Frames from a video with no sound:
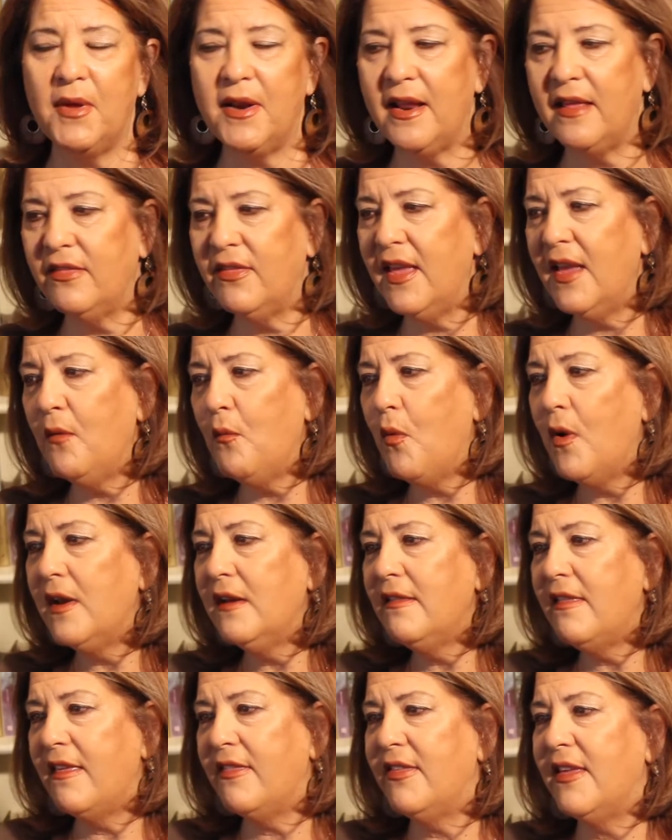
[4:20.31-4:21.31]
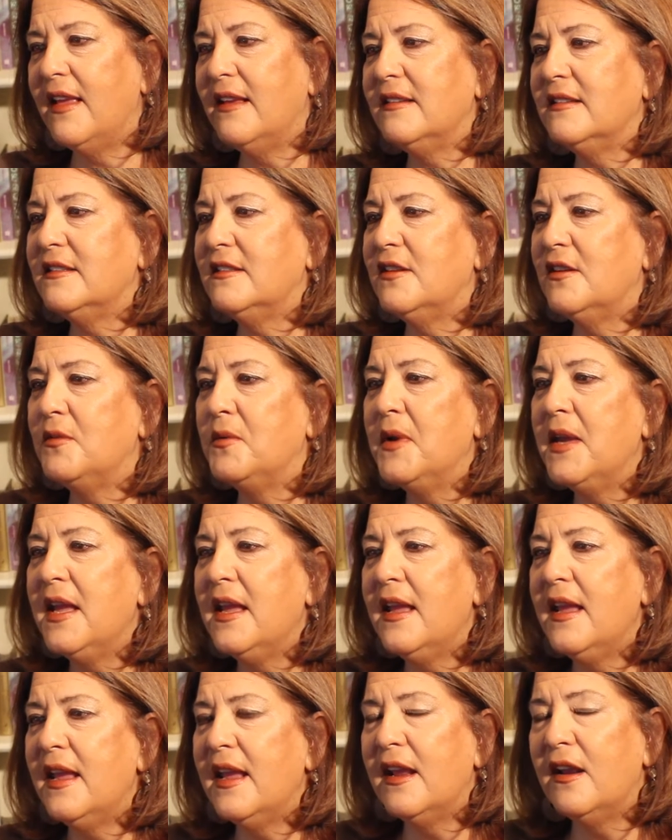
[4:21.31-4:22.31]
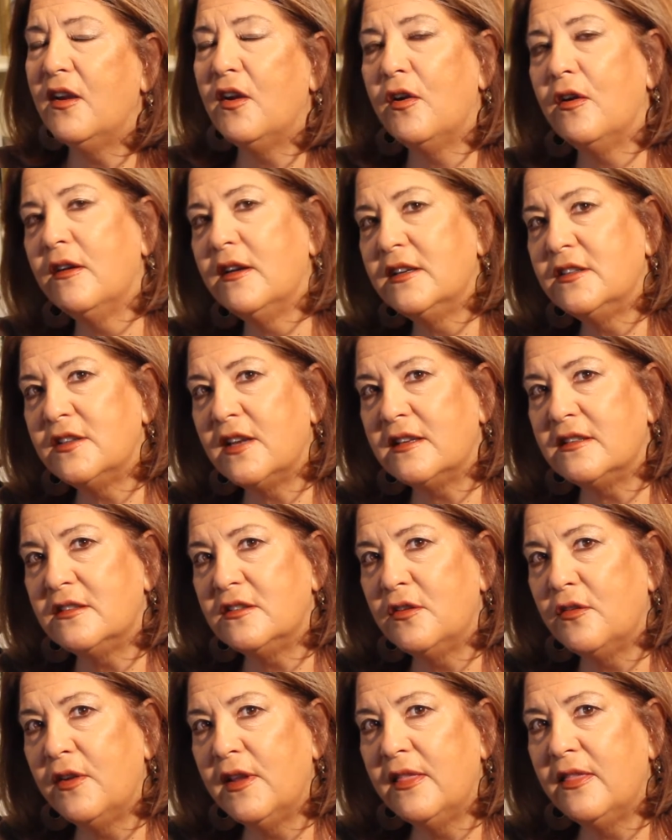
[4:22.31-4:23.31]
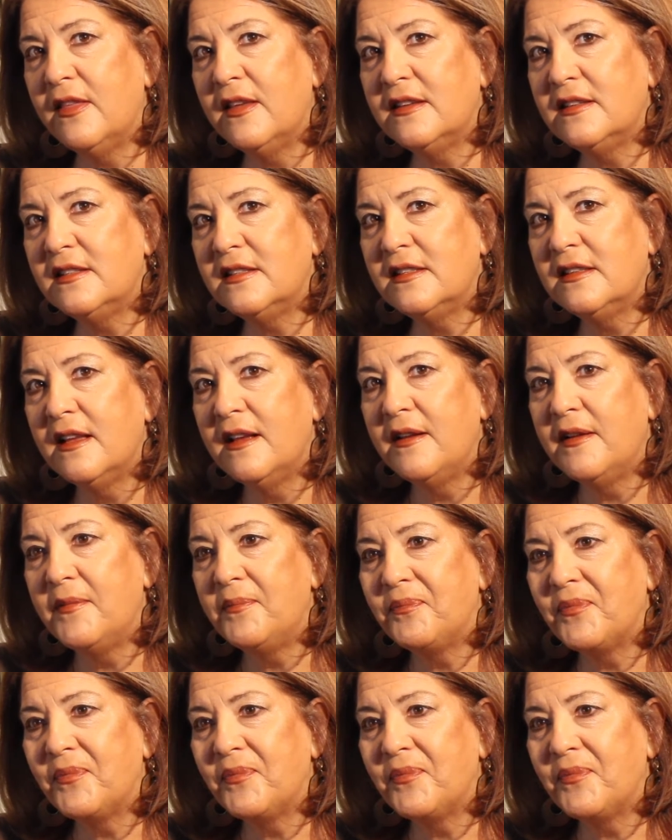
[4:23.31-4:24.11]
But I think one of the things to encourage us during this